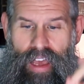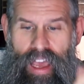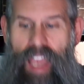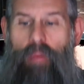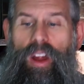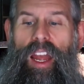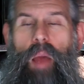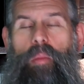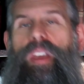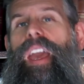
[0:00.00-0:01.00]

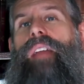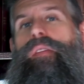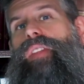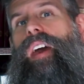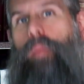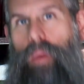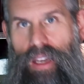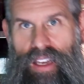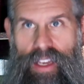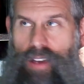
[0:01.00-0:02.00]
Abraham gave them
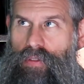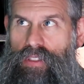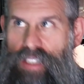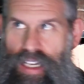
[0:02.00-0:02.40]
gifts